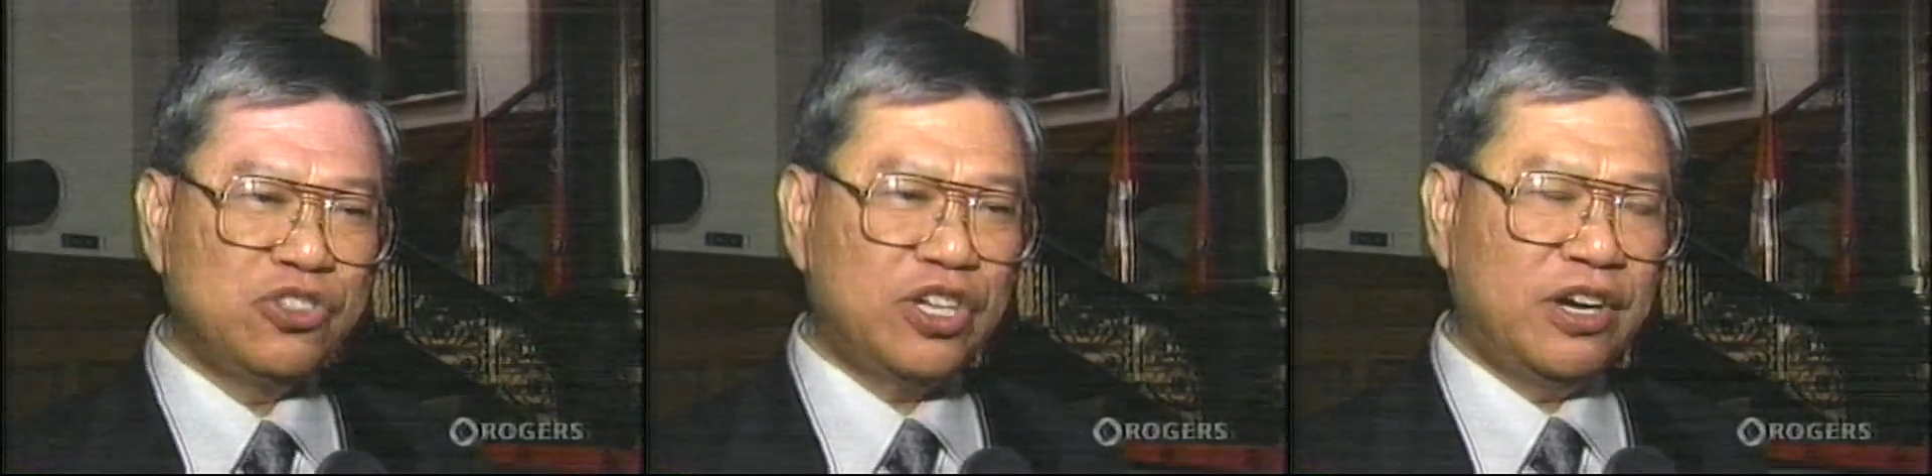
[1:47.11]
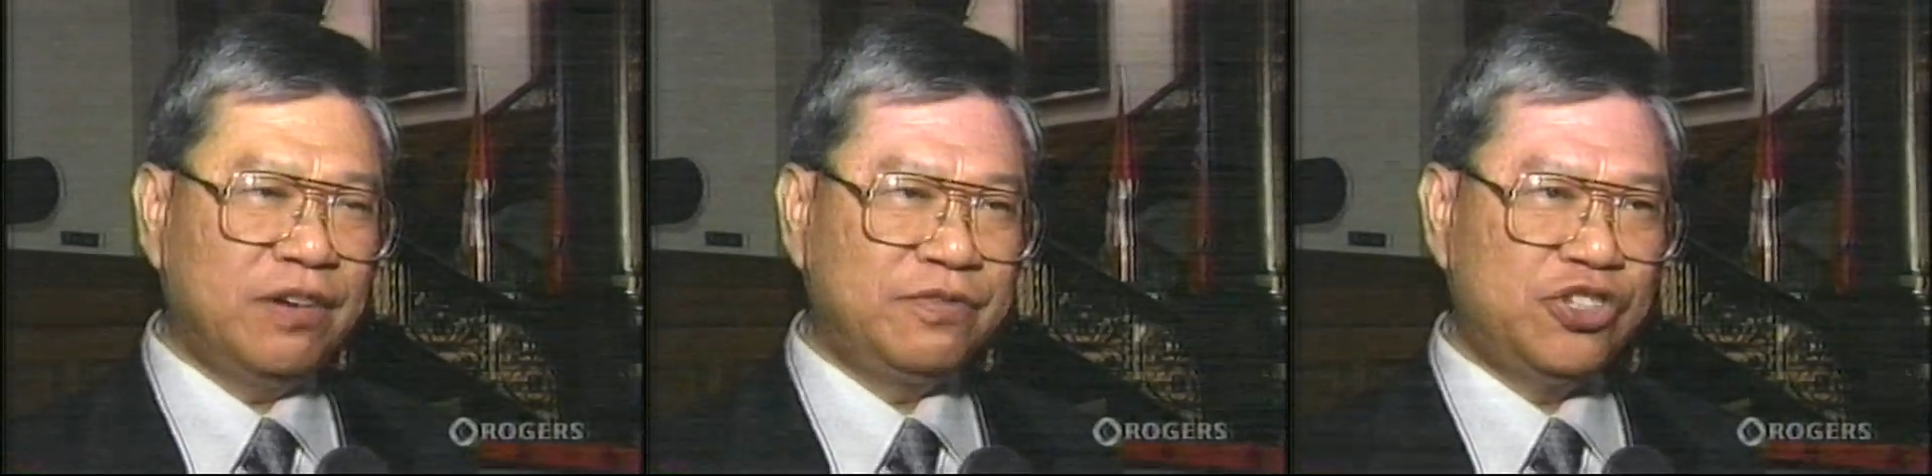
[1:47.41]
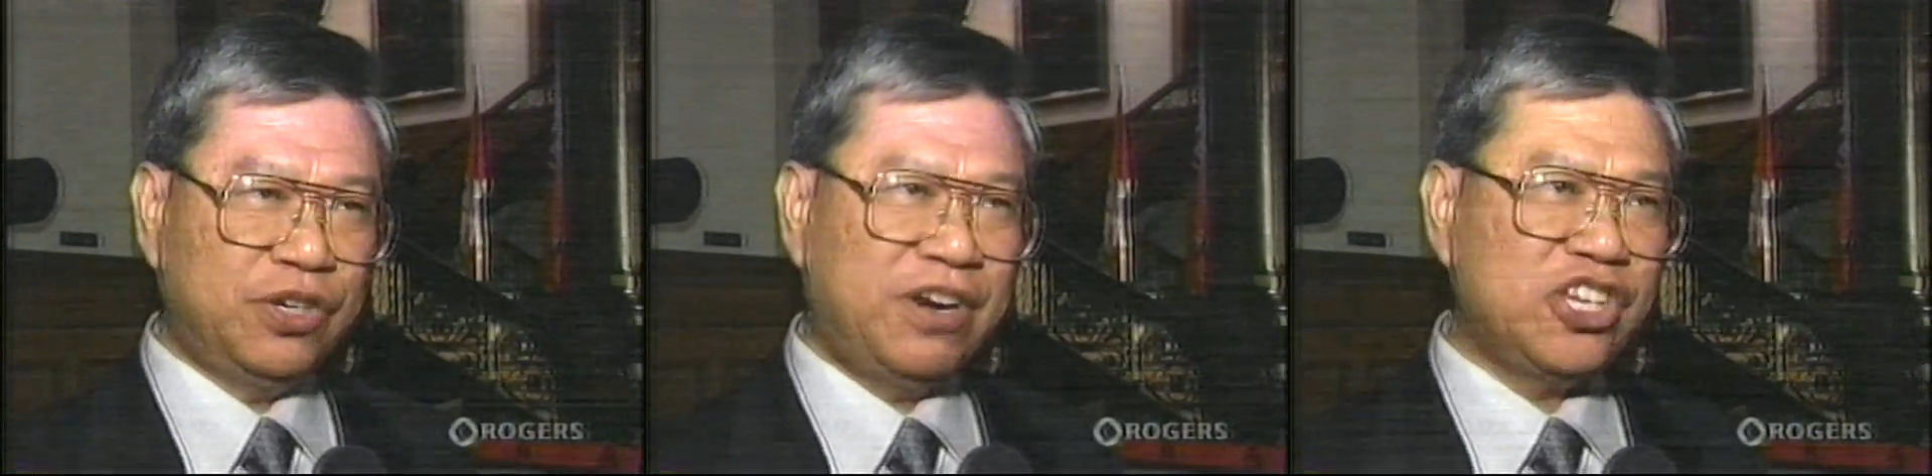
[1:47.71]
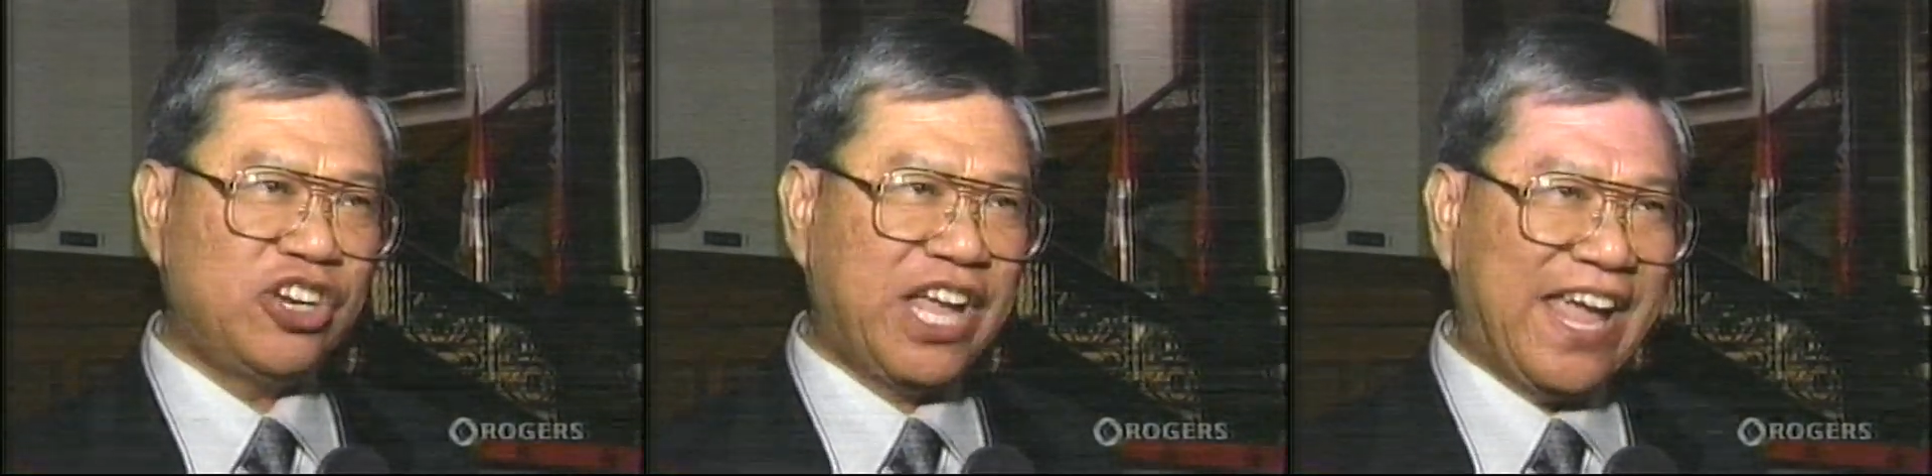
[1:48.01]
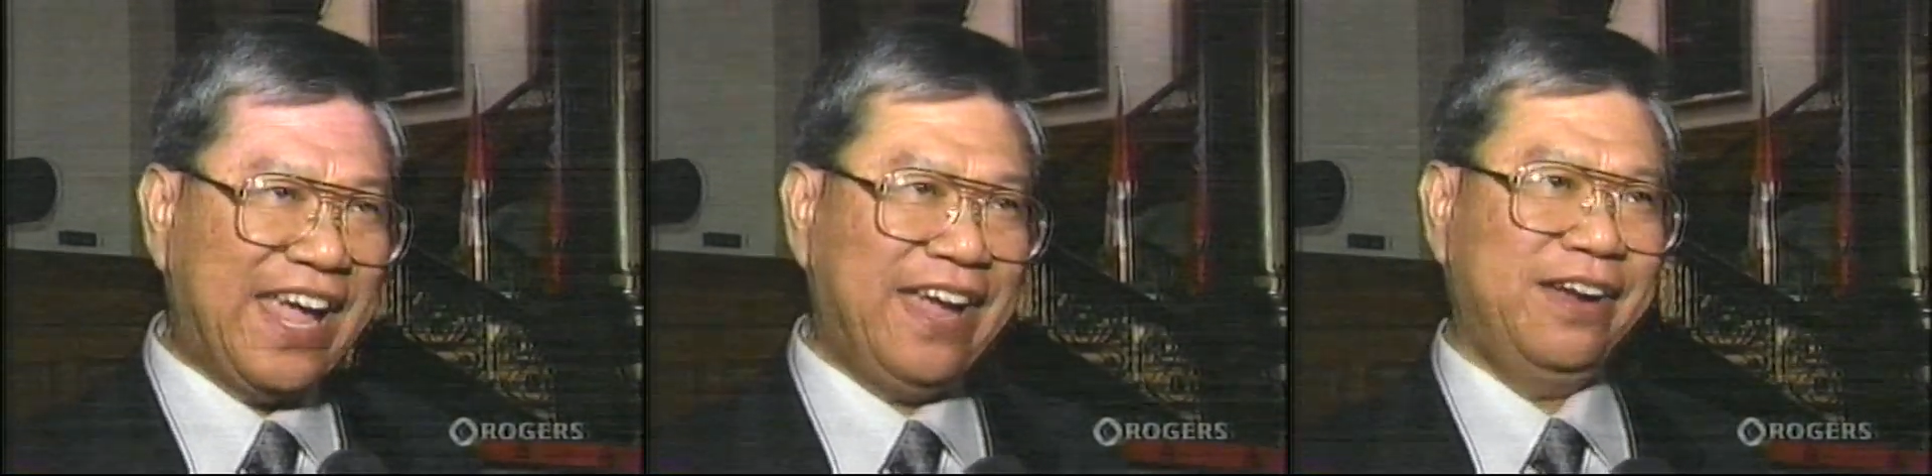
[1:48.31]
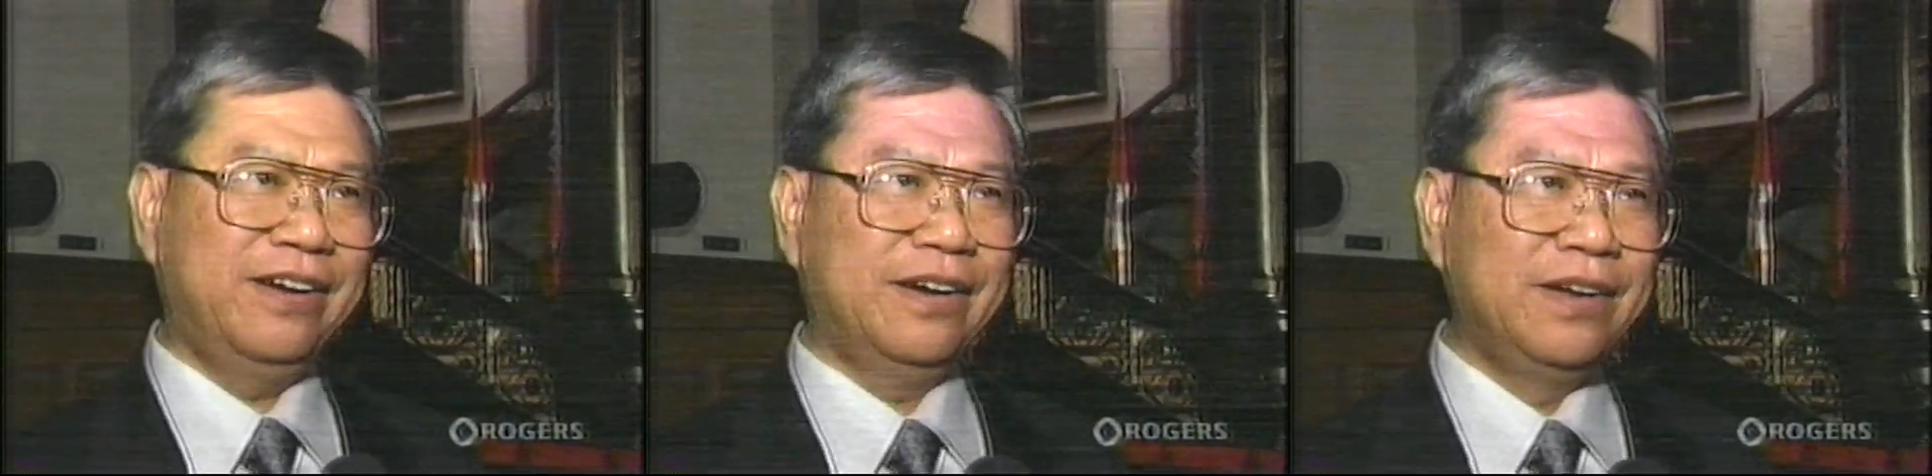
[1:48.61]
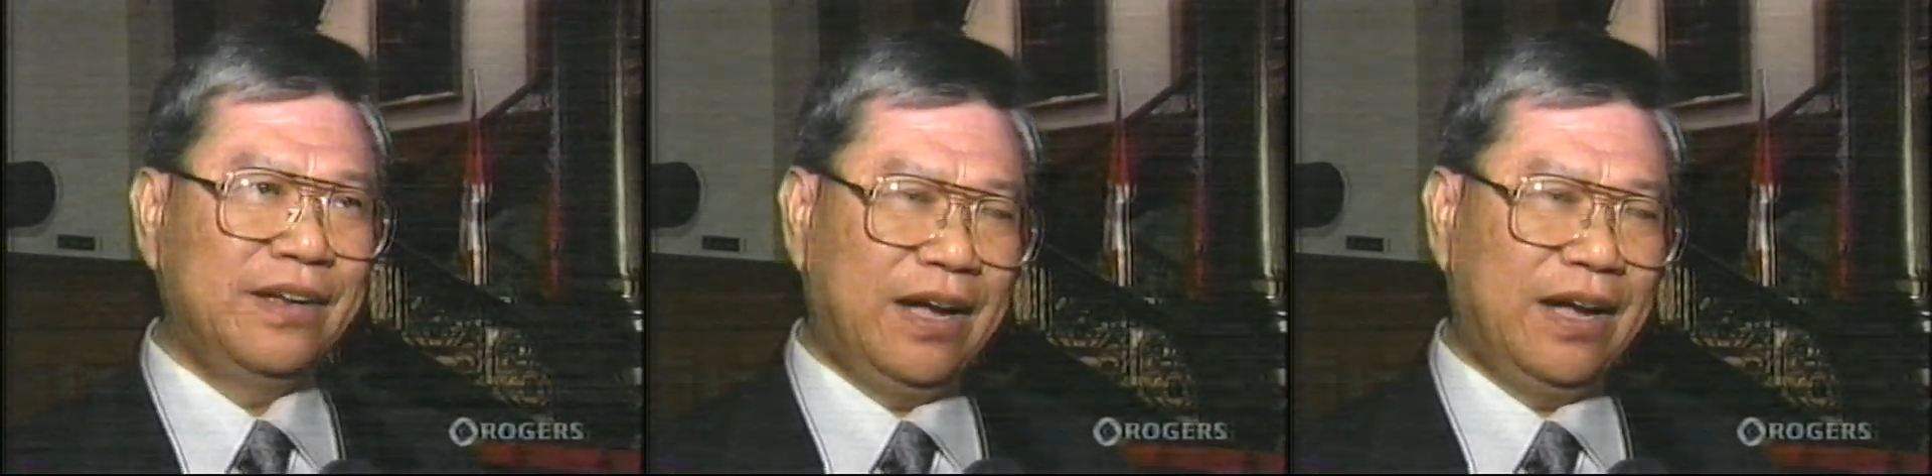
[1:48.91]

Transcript: sort of geriatric care